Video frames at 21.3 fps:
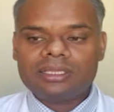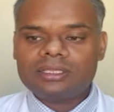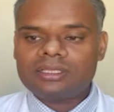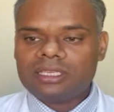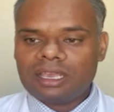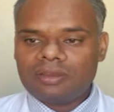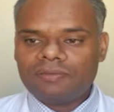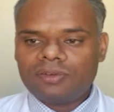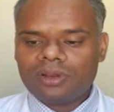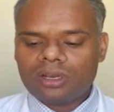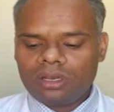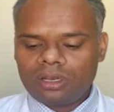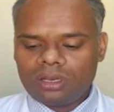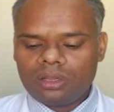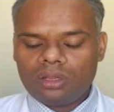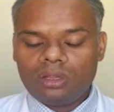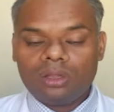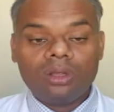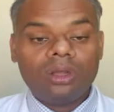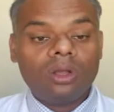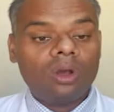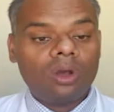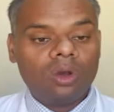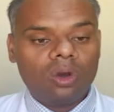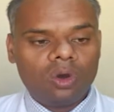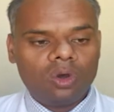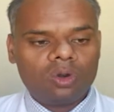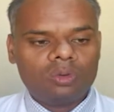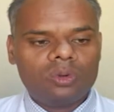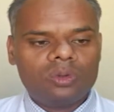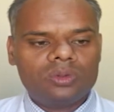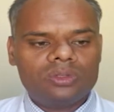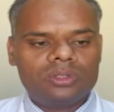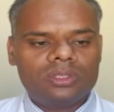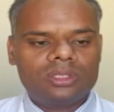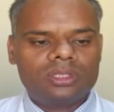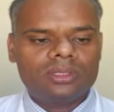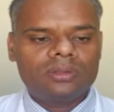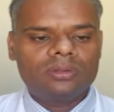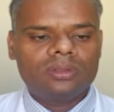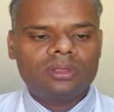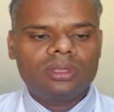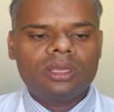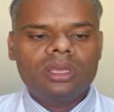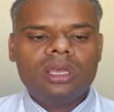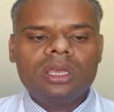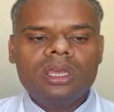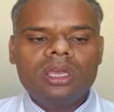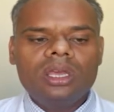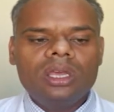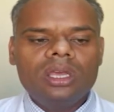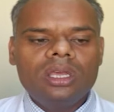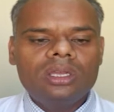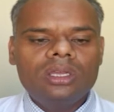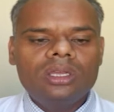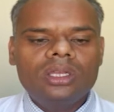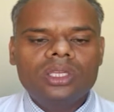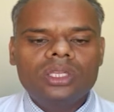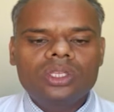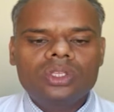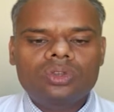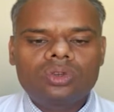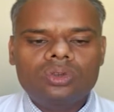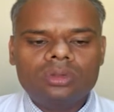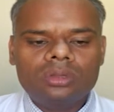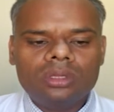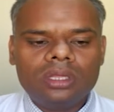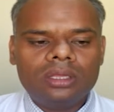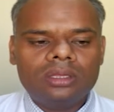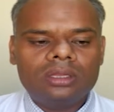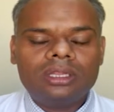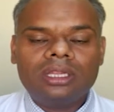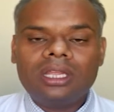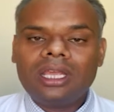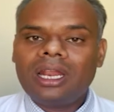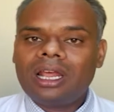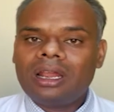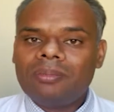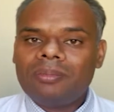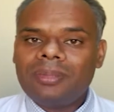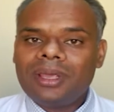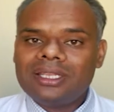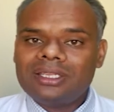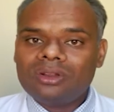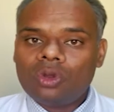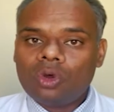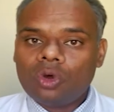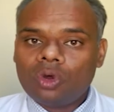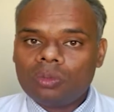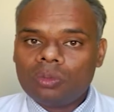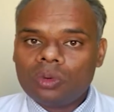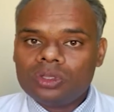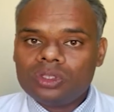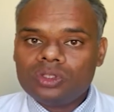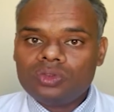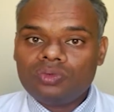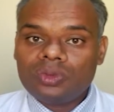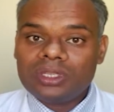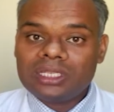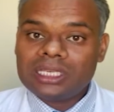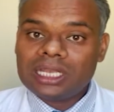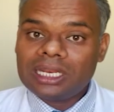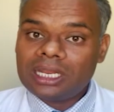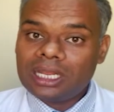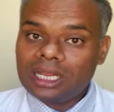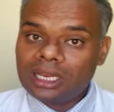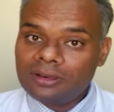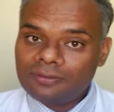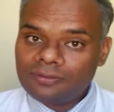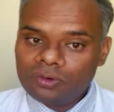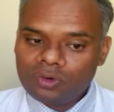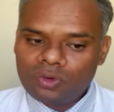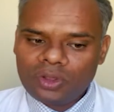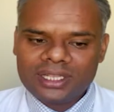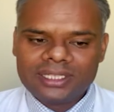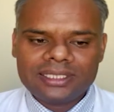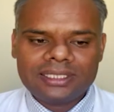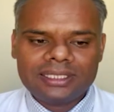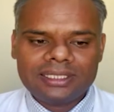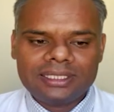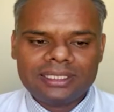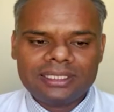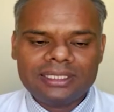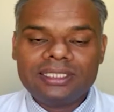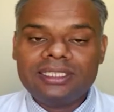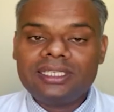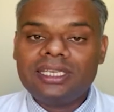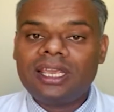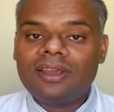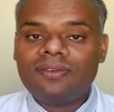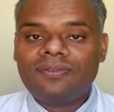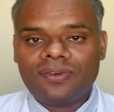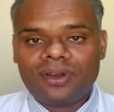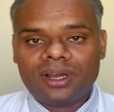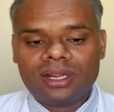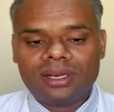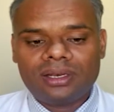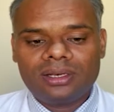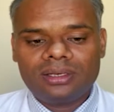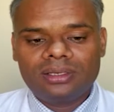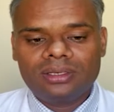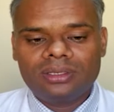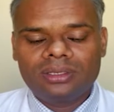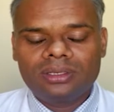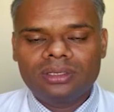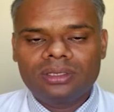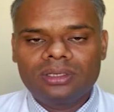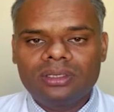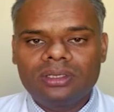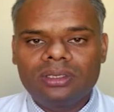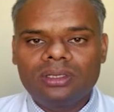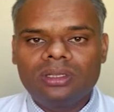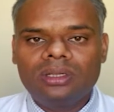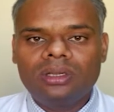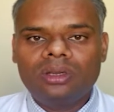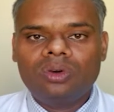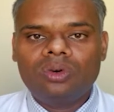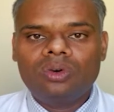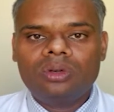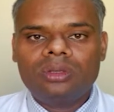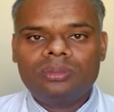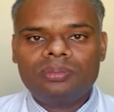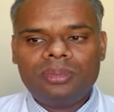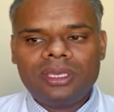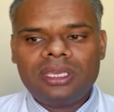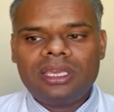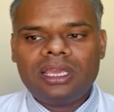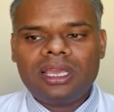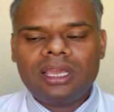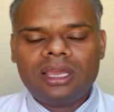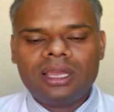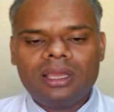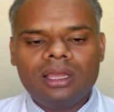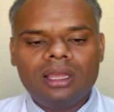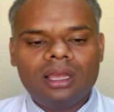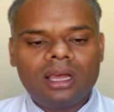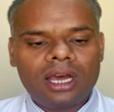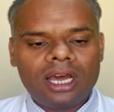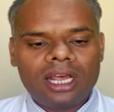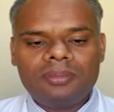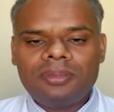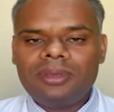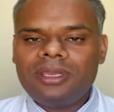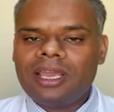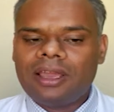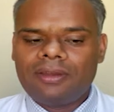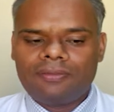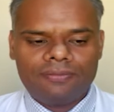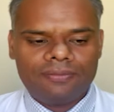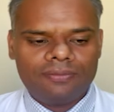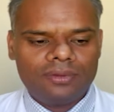several hormones. So there are major hormones which can influence GFR or RBF.